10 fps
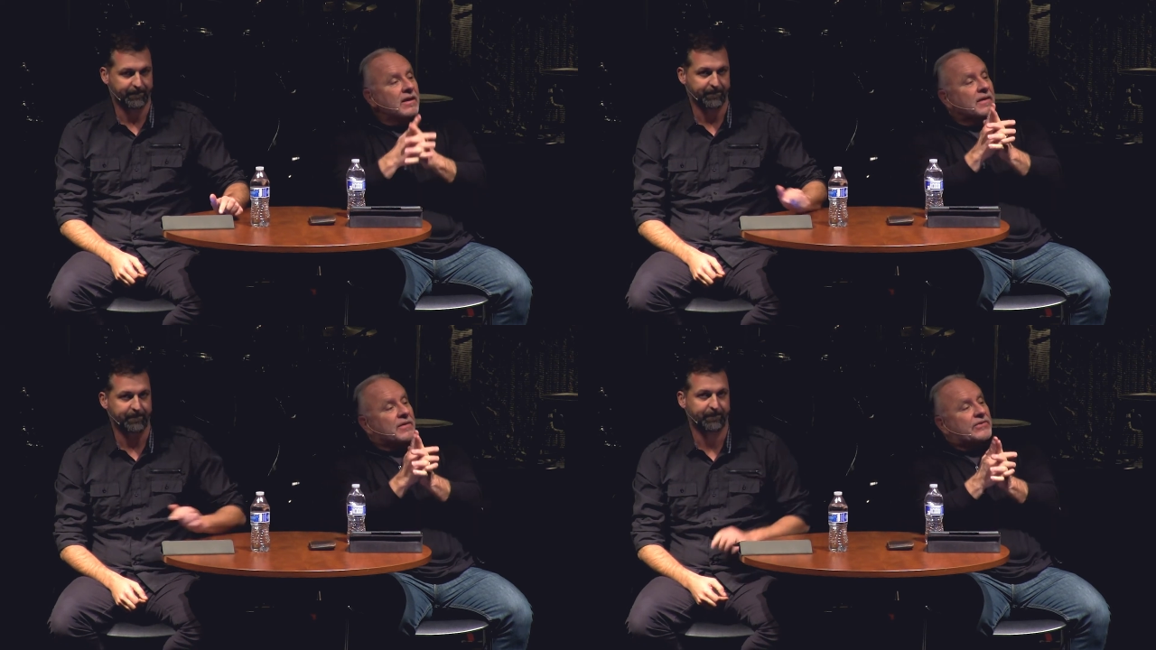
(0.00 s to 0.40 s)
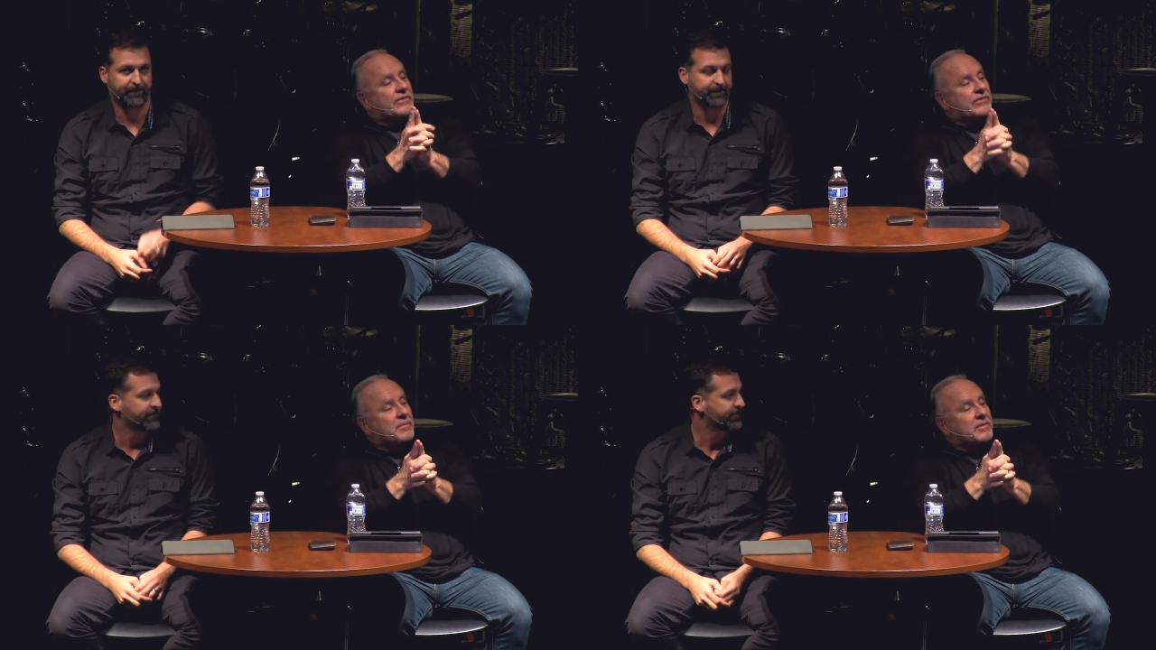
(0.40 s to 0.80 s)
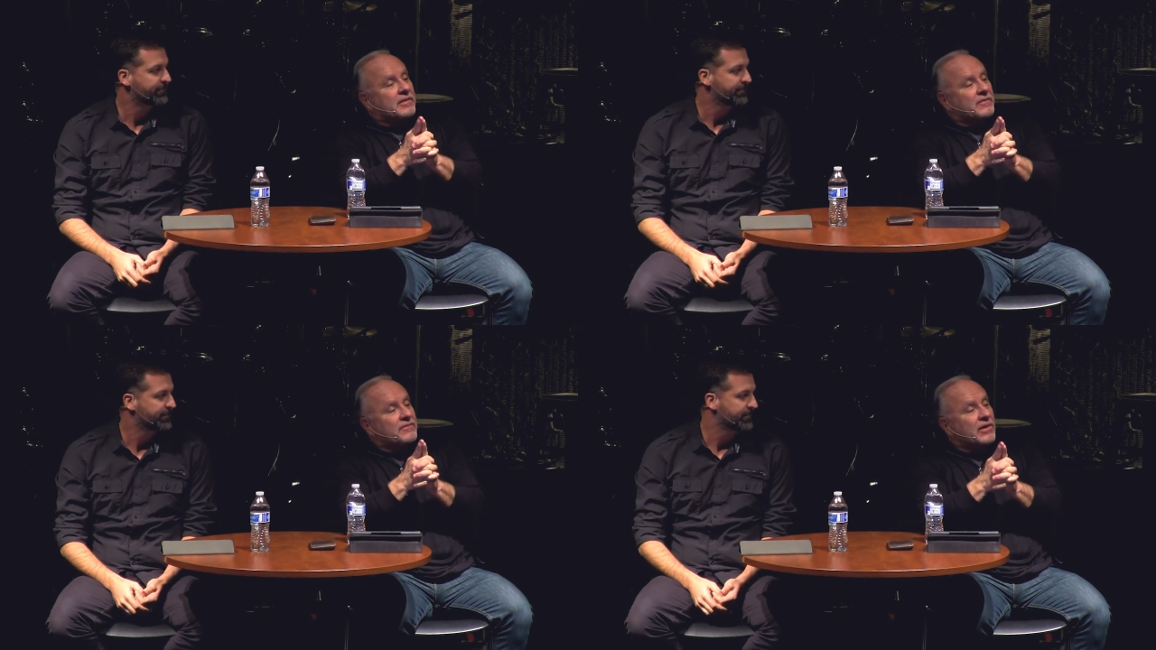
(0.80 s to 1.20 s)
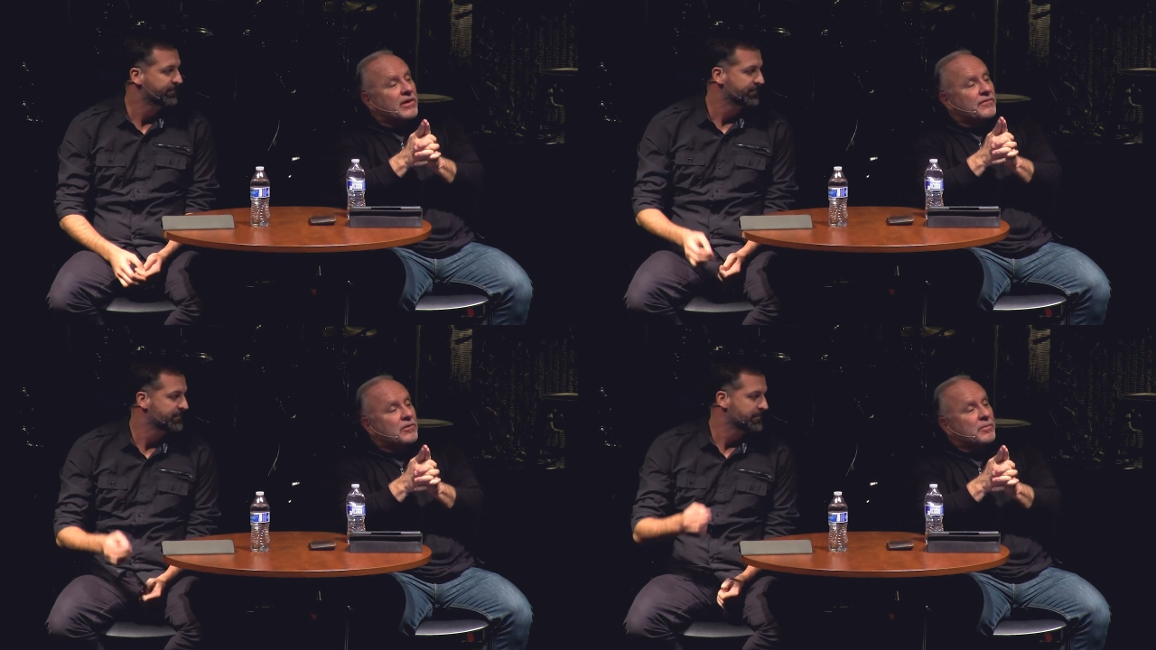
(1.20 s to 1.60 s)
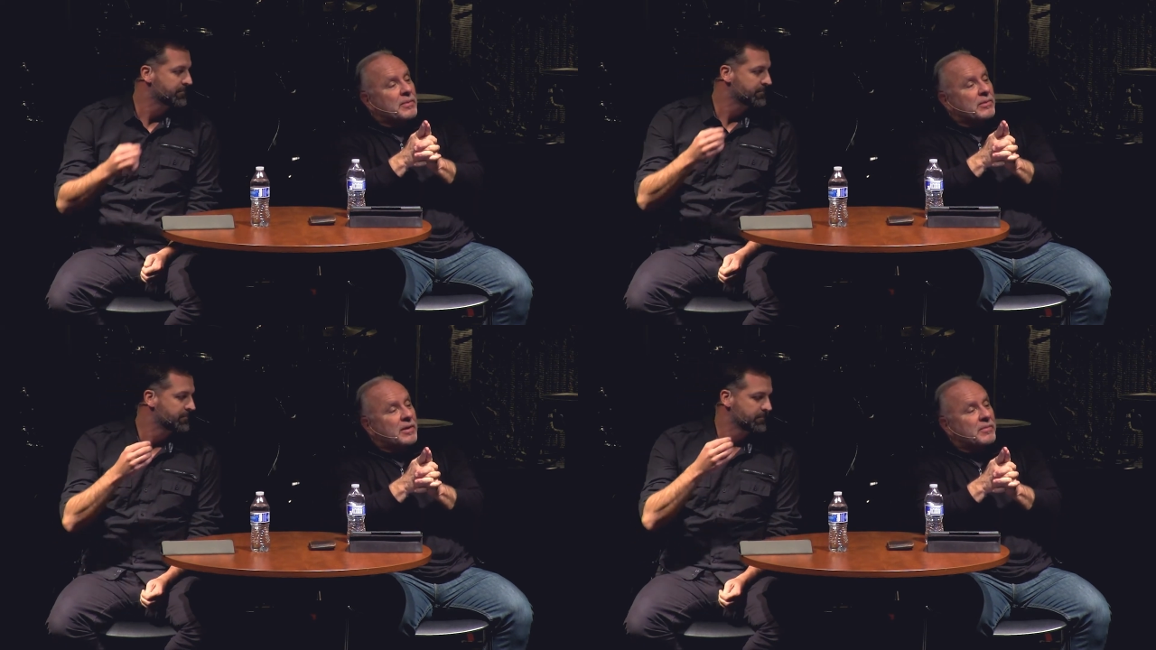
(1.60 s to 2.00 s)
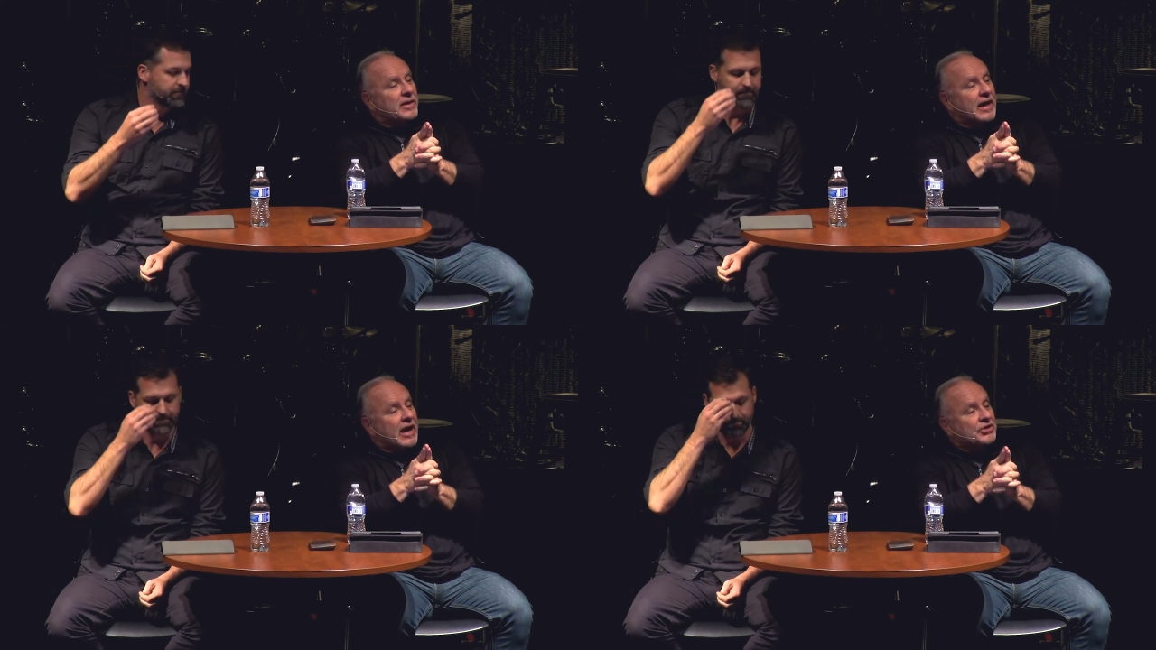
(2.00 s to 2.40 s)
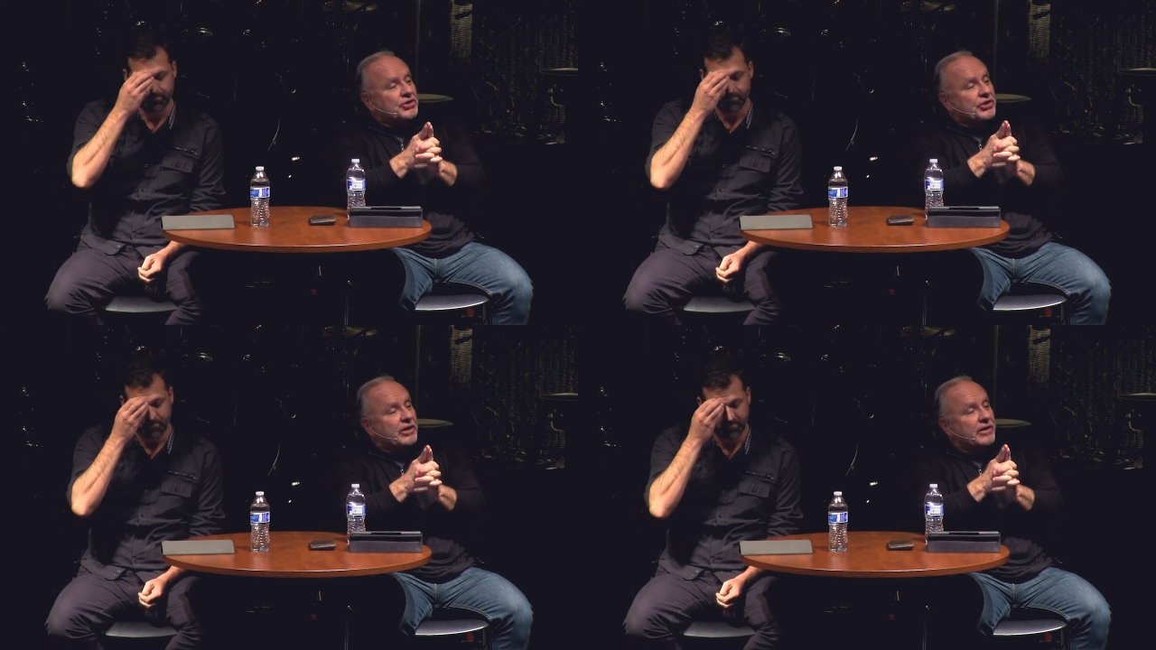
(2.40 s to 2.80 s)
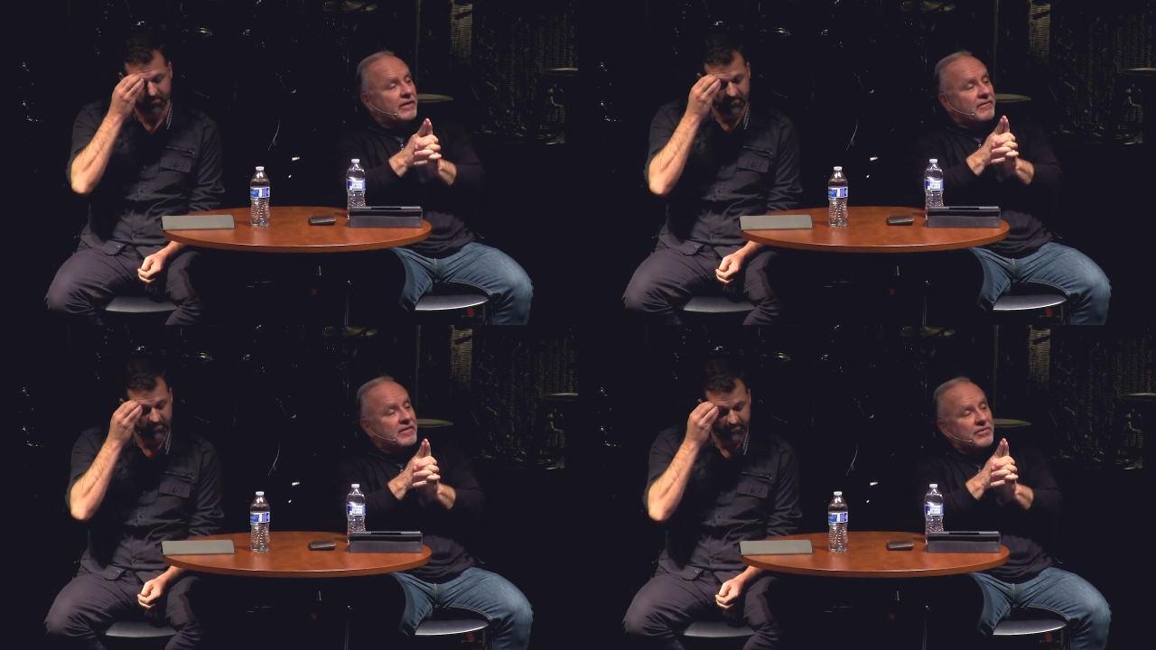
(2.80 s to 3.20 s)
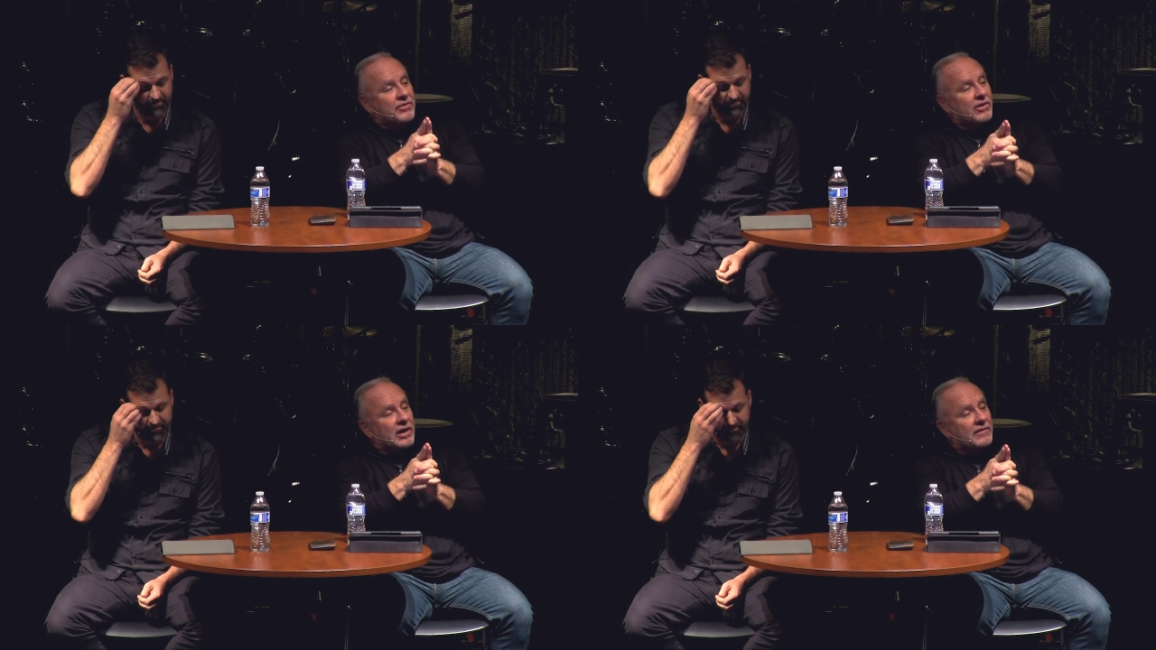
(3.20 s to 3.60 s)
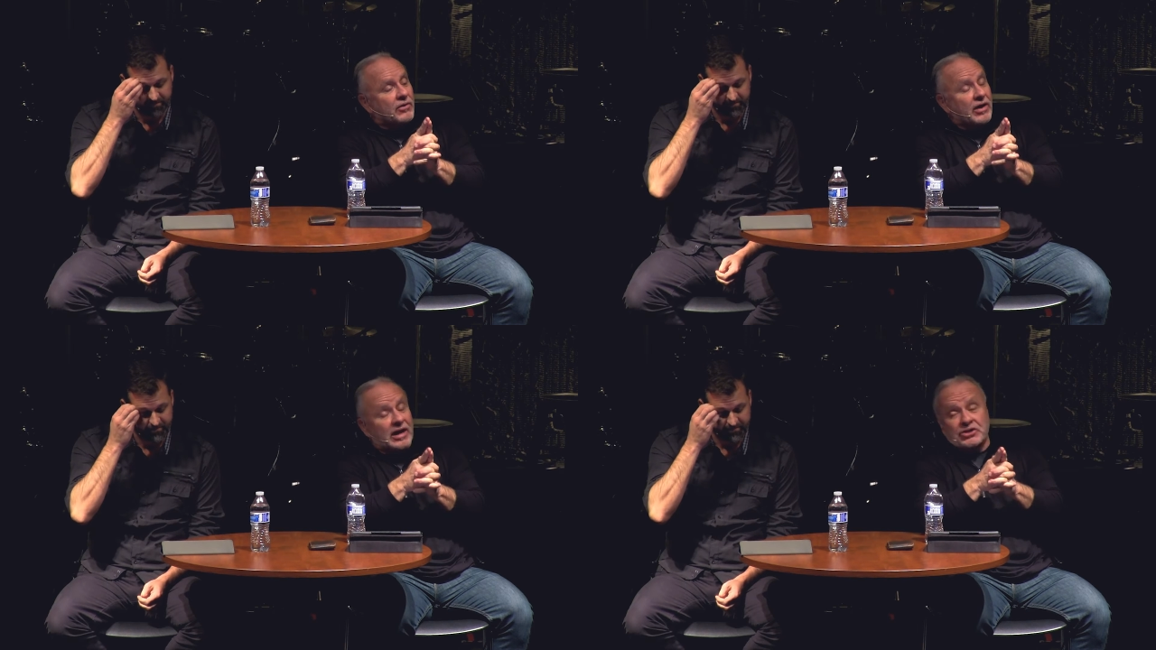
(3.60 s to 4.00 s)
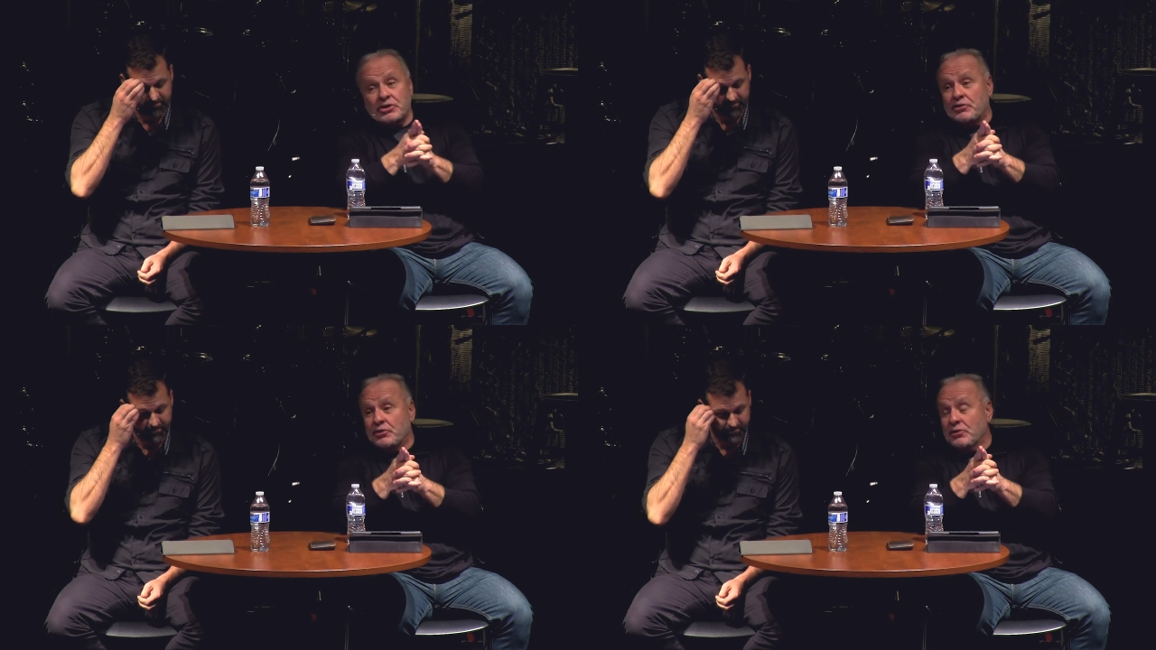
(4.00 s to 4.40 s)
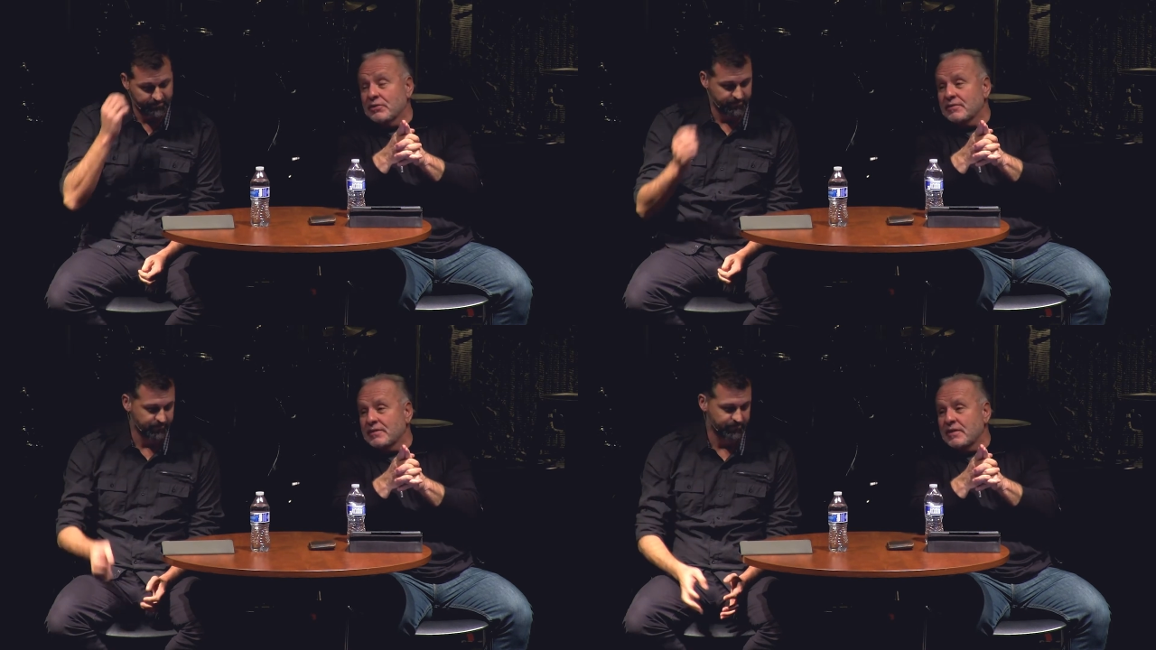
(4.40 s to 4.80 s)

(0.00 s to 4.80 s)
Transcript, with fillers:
Speaker 1: And this is something that very few people I meet actually have even thought of or actually do.